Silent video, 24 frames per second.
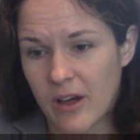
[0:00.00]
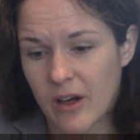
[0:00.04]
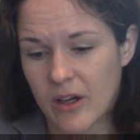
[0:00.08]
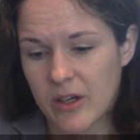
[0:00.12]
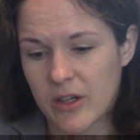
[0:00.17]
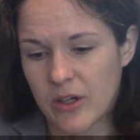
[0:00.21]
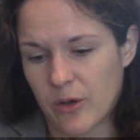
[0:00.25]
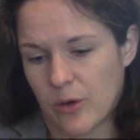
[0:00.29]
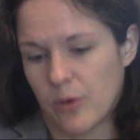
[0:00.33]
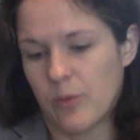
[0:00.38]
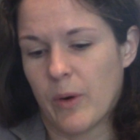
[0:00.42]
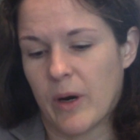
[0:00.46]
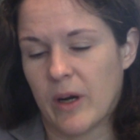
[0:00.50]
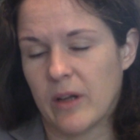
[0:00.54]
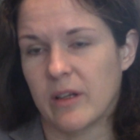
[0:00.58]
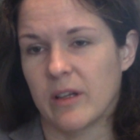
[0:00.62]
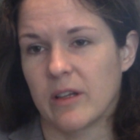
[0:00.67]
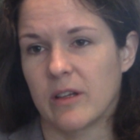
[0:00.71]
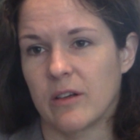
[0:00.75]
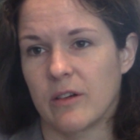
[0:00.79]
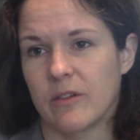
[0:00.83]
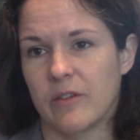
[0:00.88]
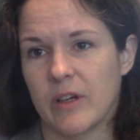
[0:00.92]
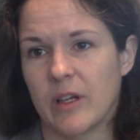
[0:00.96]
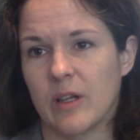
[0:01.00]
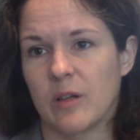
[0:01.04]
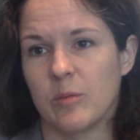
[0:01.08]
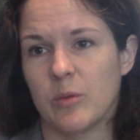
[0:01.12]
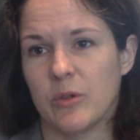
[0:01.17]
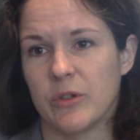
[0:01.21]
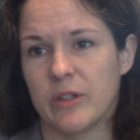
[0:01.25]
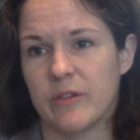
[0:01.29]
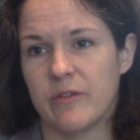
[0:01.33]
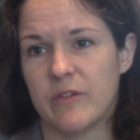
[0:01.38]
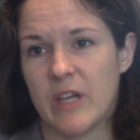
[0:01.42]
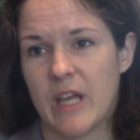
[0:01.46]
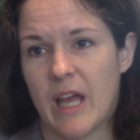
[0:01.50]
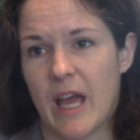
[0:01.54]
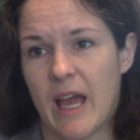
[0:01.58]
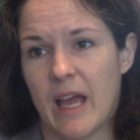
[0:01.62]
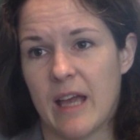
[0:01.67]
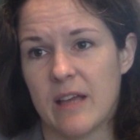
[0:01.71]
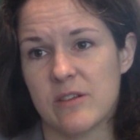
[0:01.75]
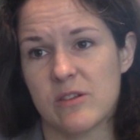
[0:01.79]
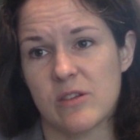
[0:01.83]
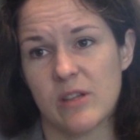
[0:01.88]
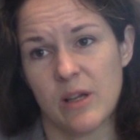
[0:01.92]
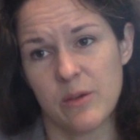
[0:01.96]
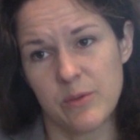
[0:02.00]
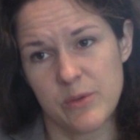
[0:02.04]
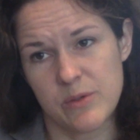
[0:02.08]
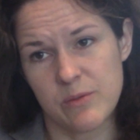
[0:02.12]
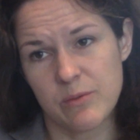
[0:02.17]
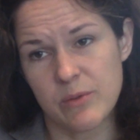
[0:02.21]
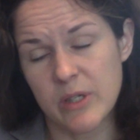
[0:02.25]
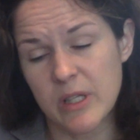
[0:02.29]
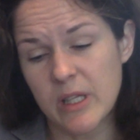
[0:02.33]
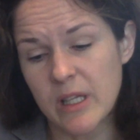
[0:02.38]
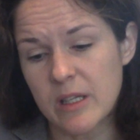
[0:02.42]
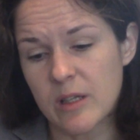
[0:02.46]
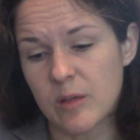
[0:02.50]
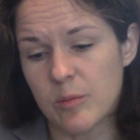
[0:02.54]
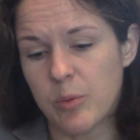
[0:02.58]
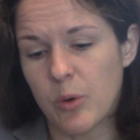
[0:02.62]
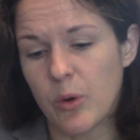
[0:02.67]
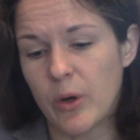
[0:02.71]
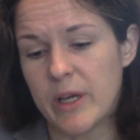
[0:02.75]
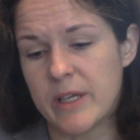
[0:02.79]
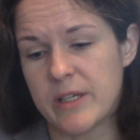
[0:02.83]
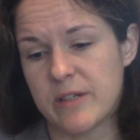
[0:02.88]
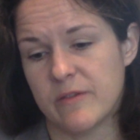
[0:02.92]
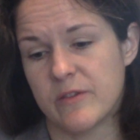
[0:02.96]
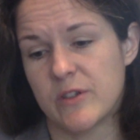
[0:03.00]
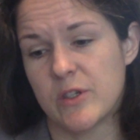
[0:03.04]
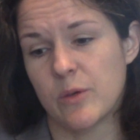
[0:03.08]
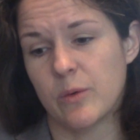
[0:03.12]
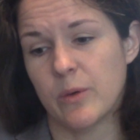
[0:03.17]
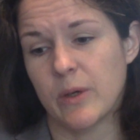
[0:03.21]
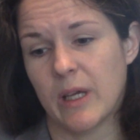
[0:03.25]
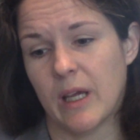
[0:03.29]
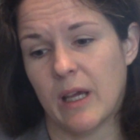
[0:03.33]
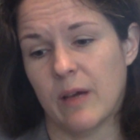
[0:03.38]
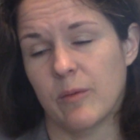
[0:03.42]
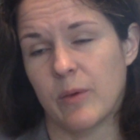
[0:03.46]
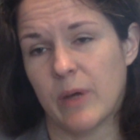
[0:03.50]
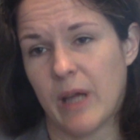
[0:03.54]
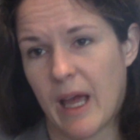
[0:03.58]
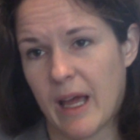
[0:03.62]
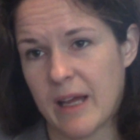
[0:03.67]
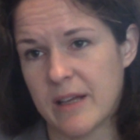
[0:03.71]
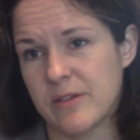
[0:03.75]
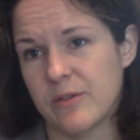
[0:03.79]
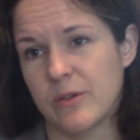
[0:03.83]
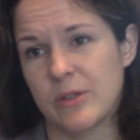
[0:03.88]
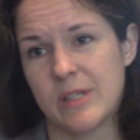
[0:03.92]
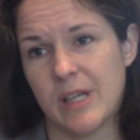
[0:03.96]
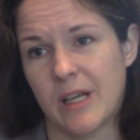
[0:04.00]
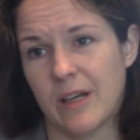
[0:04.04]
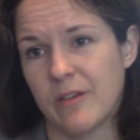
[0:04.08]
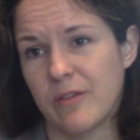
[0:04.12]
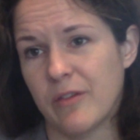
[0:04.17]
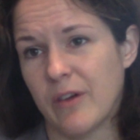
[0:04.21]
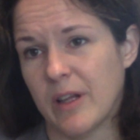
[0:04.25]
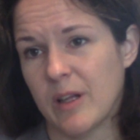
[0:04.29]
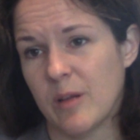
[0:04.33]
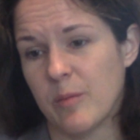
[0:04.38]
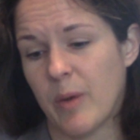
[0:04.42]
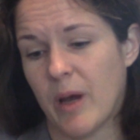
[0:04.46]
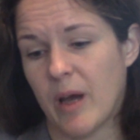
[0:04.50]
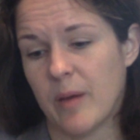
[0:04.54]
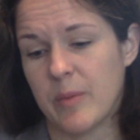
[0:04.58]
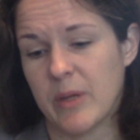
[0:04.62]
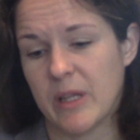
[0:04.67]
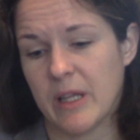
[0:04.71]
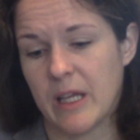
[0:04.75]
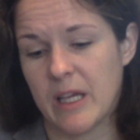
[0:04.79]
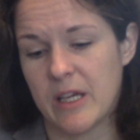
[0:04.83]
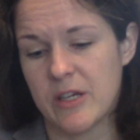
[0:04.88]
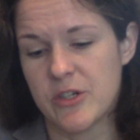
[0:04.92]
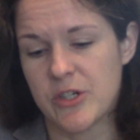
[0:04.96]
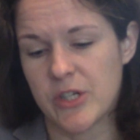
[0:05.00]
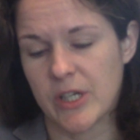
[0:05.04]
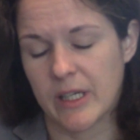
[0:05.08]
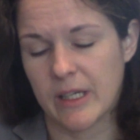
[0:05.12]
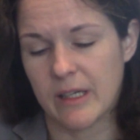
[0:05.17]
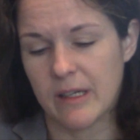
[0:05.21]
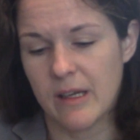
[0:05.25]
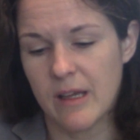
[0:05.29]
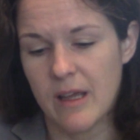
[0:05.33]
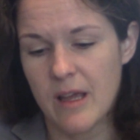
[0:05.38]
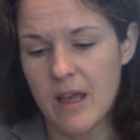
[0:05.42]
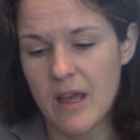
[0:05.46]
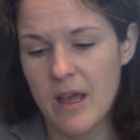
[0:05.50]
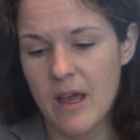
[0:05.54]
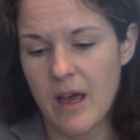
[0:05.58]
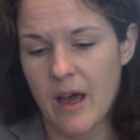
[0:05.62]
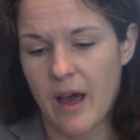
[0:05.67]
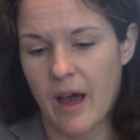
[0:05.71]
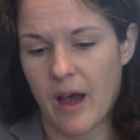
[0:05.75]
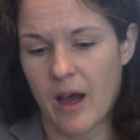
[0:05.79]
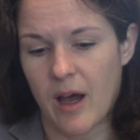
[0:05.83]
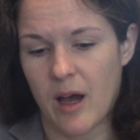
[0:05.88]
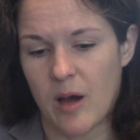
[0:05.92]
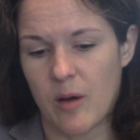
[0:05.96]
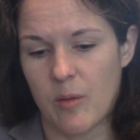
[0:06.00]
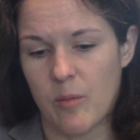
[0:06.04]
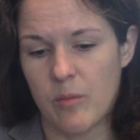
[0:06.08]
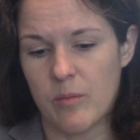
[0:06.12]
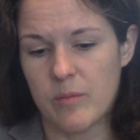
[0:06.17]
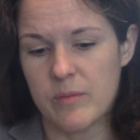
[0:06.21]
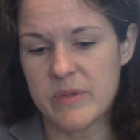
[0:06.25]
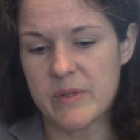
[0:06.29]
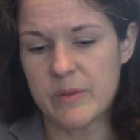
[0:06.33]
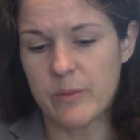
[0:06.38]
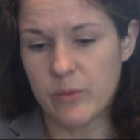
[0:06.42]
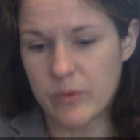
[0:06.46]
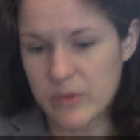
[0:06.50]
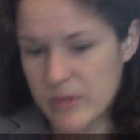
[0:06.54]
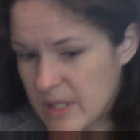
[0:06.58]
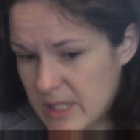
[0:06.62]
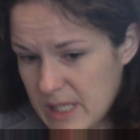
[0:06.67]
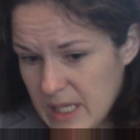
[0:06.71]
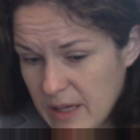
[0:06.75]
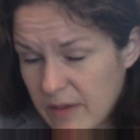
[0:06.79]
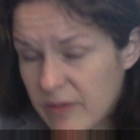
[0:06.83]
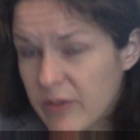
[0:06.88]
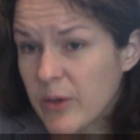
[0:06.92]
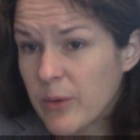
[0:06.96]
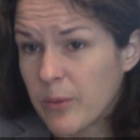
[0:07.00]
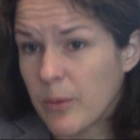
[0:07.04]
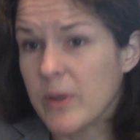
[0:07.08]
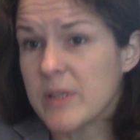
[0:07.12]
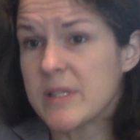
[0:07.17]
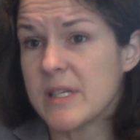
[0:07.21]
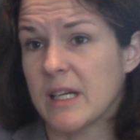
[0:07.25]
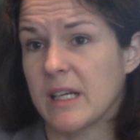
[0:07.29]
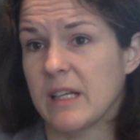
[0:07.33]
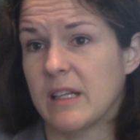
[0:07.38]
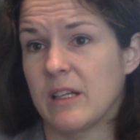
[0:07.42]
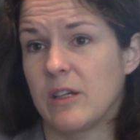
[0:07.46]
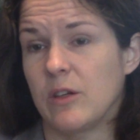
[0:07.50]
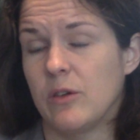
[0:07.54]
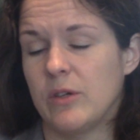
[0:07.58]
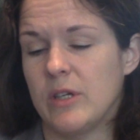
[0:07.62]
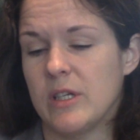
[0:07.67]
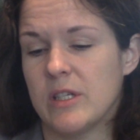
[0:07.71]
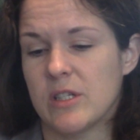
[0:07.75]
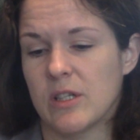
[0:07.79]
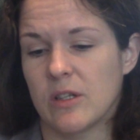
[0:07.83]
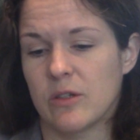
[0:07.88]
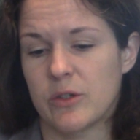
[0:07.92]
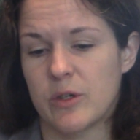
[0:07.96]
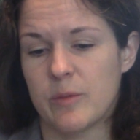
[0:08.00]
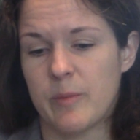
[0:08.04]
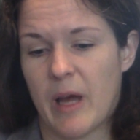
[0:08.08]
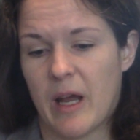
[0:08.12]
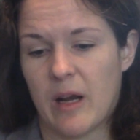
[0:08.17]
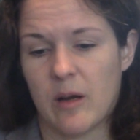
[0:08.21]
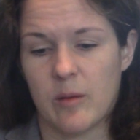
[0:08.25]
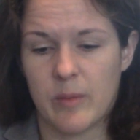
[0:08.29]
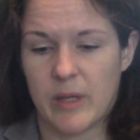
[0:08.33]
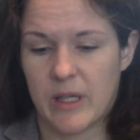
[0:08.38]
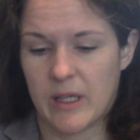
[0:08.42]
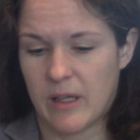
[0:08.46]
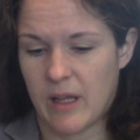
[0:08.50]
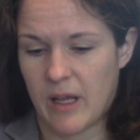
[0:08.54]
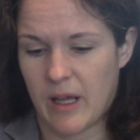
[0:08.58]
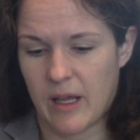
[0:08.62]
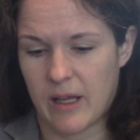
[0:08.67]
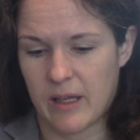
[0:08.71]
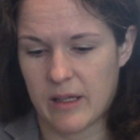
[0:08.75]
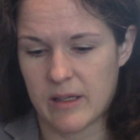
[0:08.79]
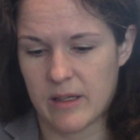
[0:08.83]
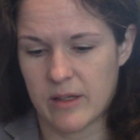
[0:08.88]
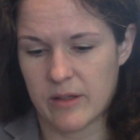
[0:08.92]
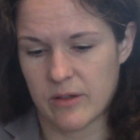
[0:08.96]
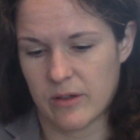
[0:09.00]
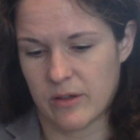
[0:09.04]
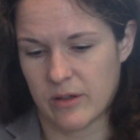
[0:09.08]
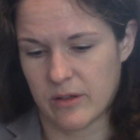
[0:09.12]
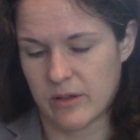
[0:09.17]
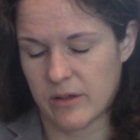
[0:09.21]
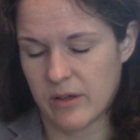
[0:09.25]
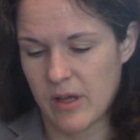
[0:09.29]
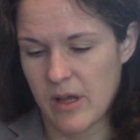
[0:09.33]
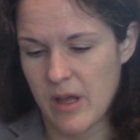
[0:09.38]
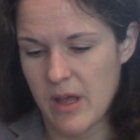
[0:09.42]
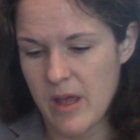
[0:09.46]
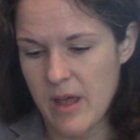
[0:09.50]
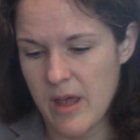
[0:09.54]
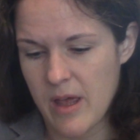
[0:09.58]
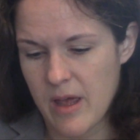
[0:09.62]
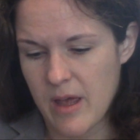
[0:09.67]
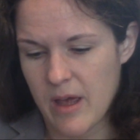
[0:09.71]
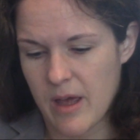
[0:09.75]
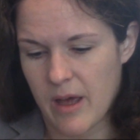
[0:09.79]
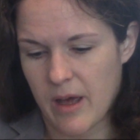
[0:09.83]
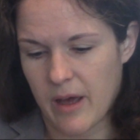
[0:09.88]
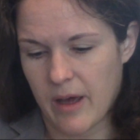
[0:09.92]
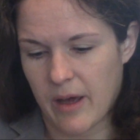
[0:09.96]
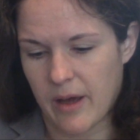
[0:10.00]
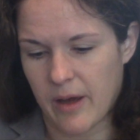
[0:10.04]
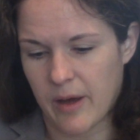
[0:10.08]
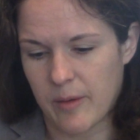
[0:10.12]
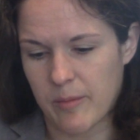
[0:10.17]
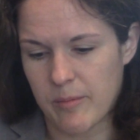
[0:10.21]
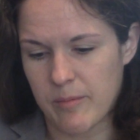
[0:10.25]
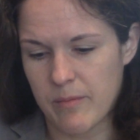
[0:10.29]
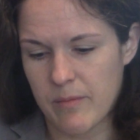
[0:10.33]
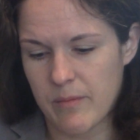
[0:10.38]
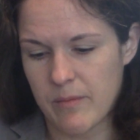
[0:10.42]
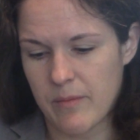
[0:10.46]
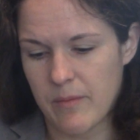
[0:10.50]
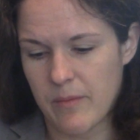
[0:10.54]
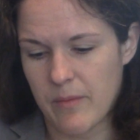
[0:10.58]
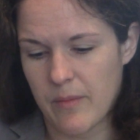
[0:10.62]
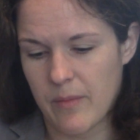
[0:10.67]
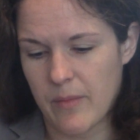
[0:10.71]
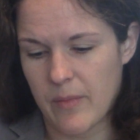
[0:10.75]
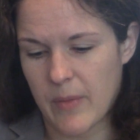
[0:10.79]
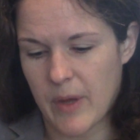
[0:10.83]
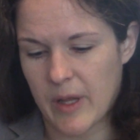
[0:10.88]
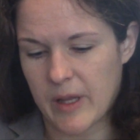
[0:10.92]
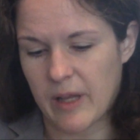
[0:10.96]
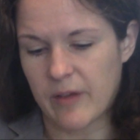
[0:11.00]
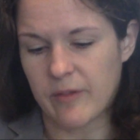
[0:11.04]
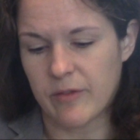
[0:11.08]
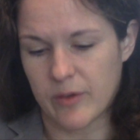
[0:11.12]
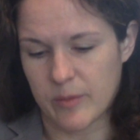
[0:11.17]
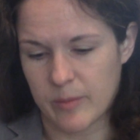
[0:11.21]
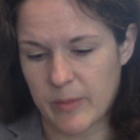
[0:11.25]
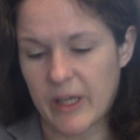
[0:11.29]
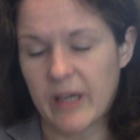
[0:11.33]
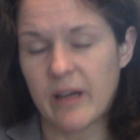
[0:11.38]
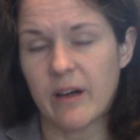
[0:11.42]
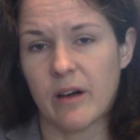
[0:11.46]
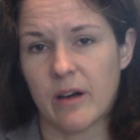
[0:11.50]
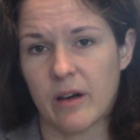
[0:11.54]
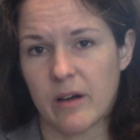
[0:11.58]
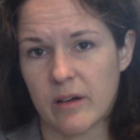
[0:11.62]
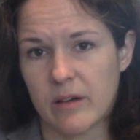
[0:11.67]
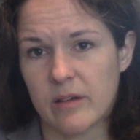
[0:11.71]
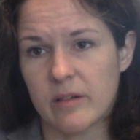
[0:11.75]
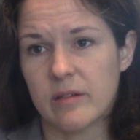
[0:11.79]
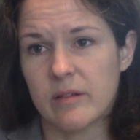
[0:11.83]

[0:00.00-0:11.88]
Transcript: you're aware that they're available in the VA. So that was really the point of doing it. We had to identify the population, um, see if there was anything you need to learn about them, and and there, um, and then from there,